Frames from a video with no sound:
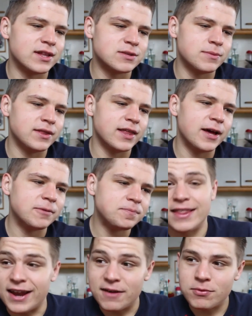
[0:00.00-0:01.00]
That's something
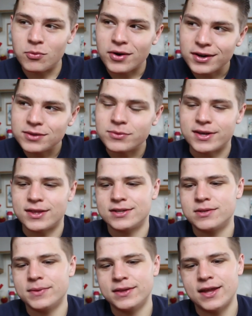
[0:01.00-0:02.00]
that, that I've been working with.
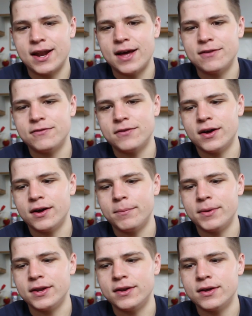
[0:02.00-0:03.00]
That's something that I've uh,
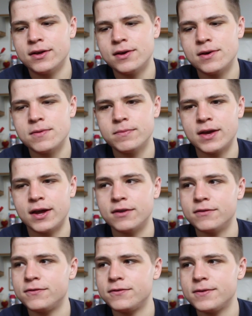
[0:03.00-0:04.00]
been kind
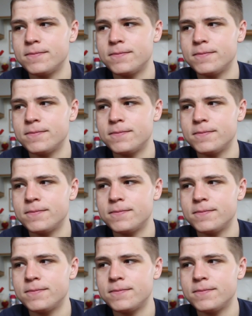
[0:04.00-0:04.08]
of,